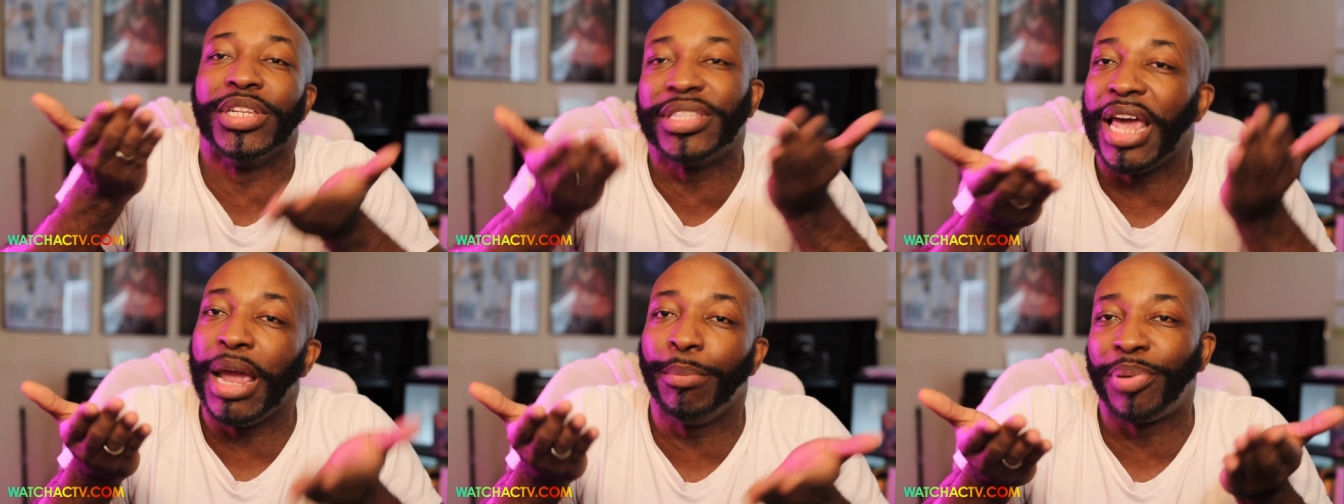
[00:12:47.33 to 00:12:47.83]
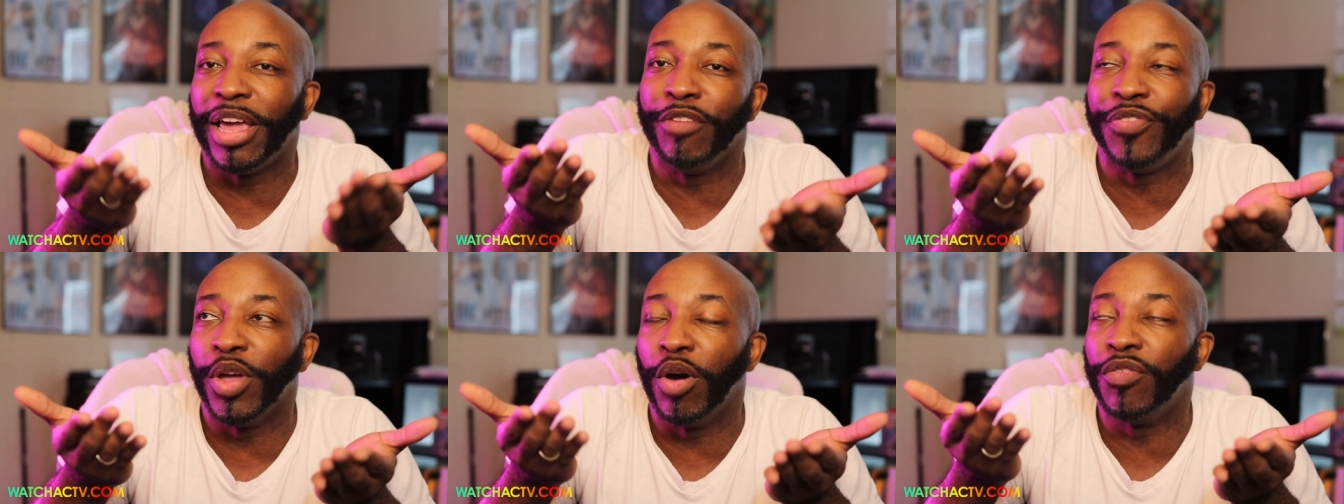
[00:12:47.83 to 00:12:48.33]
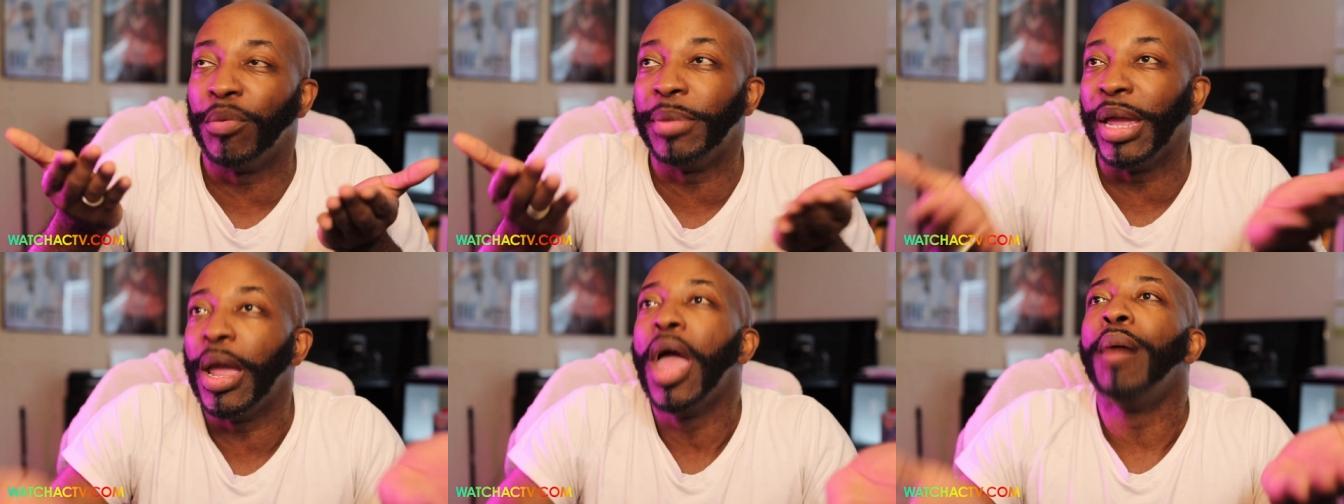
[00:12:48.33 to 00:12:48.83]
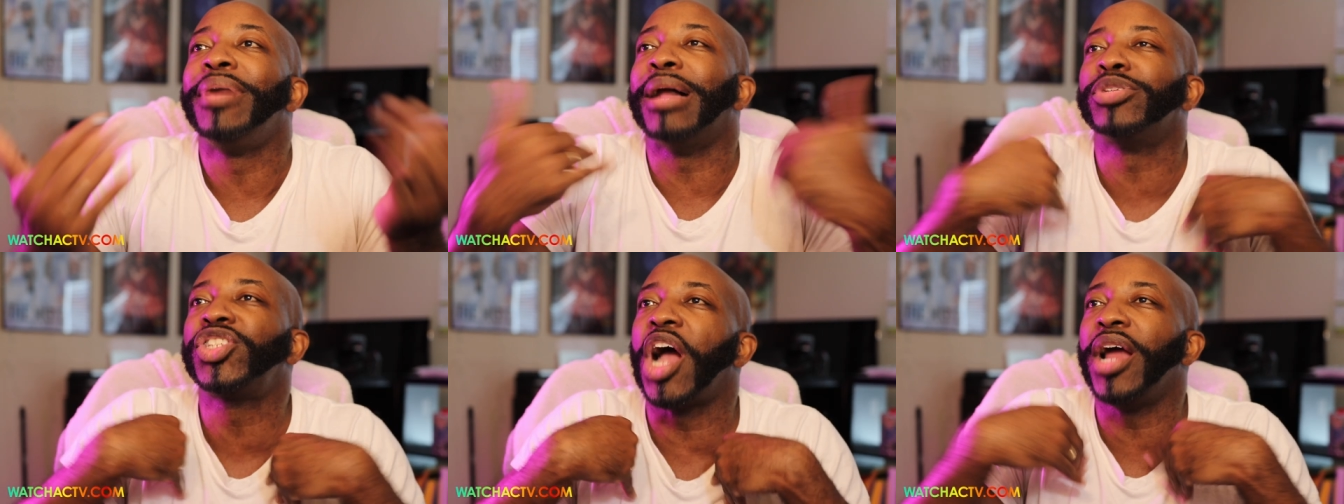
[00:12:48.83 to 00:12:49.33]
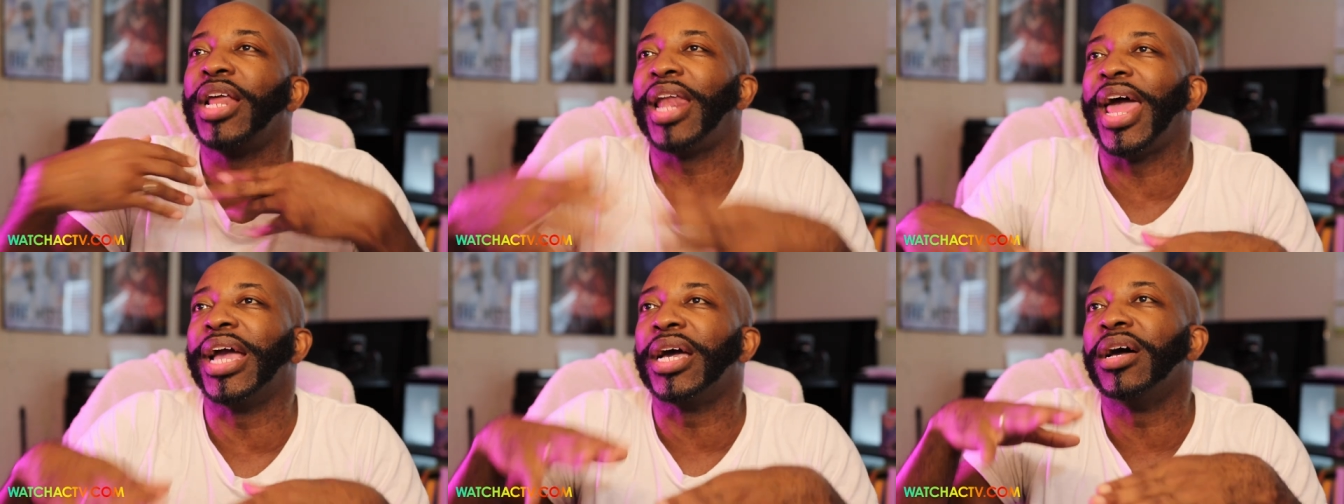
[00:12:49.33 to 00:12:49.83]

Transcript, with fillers: same play field for me. But I'm starting to like